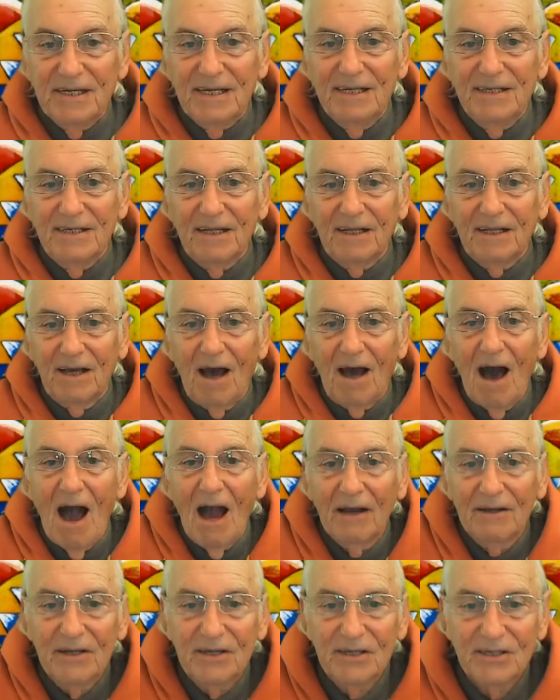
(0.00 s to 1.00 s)
is the
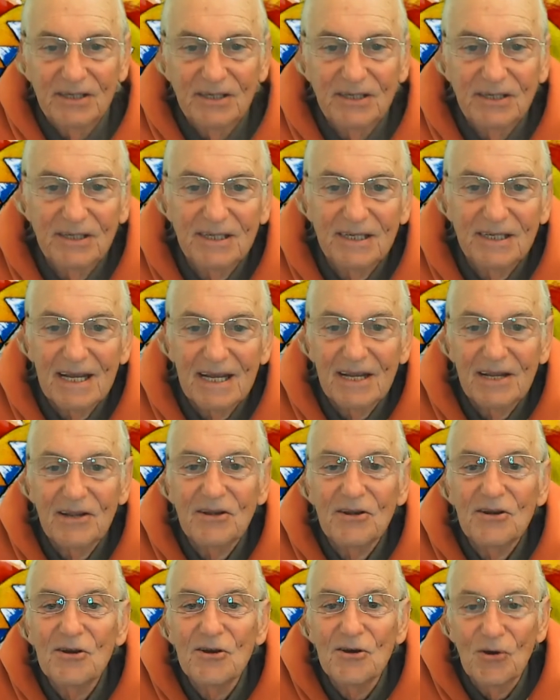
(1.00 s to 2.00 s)
cognizance in
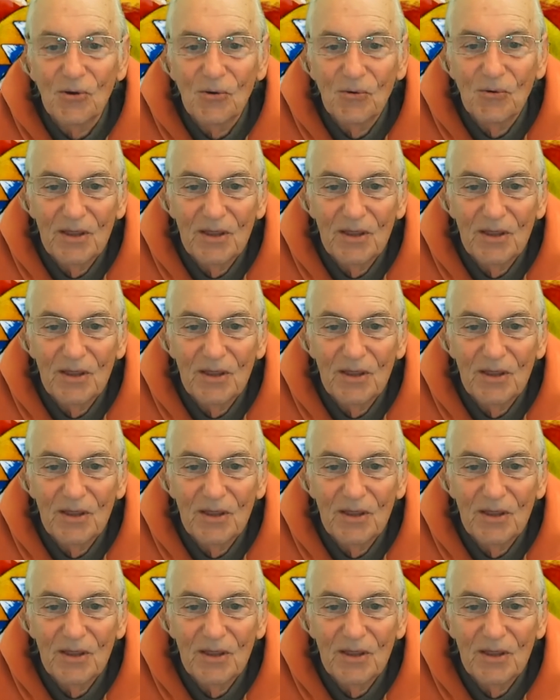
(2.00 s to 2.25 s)
you,